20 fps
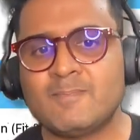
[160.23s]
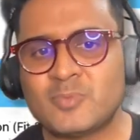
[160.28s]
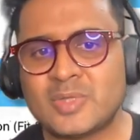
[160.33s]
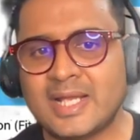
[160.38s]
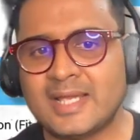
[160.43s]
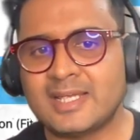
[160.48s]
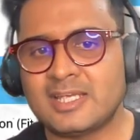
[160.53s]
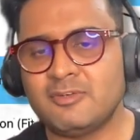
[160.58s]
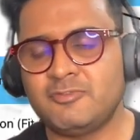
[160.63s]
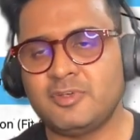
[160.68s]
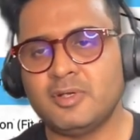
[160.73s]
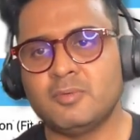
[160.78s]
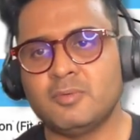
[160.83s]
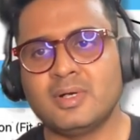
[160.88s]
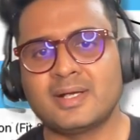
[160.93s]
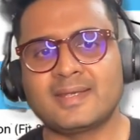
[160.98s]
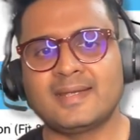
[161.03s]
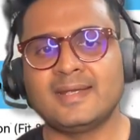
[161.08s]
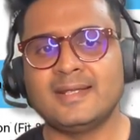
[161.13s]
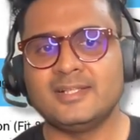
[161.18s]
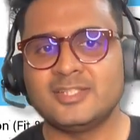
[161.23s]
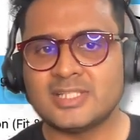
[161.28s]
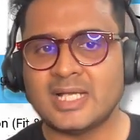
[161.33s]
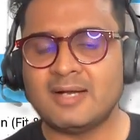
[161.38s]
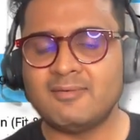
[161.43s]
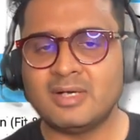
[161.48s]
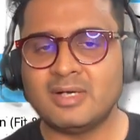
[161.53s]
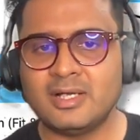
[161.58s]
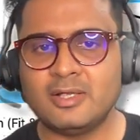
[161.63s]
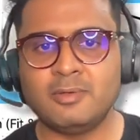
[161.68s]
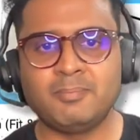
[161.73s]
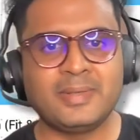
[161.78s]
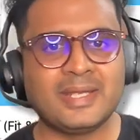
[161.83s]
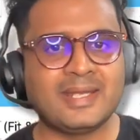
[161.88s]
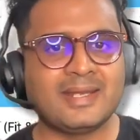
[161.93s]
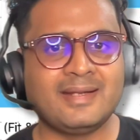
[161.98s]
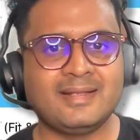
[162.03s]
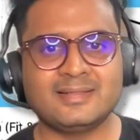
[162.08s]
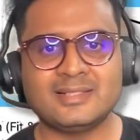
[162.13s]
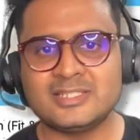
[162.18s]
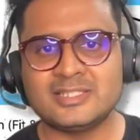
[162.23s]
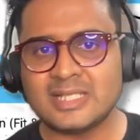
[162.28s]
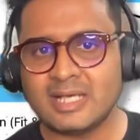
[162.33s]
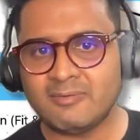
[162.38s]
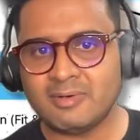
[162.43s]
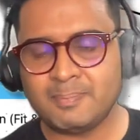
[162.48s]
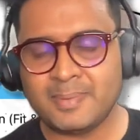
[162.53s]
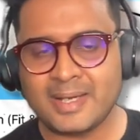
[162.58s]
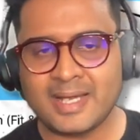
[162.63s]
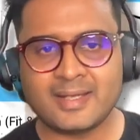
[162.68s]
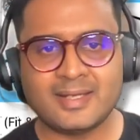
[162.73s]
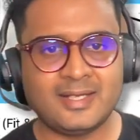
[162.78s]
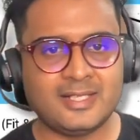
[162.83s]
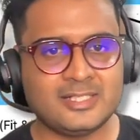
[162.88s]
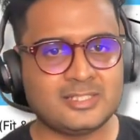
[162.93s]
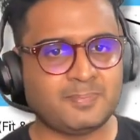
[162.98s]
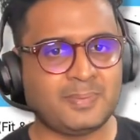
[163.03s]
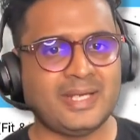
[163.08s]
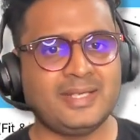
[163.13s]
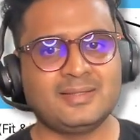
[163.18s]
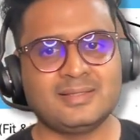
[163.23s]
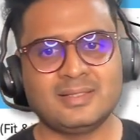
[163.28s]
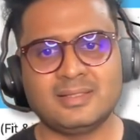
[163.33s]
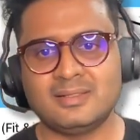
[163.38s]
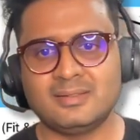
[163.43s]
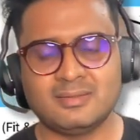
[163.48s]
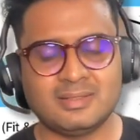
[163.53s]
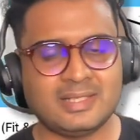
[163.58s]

Like if you're working in Java, you'll be getting the Java package, Python,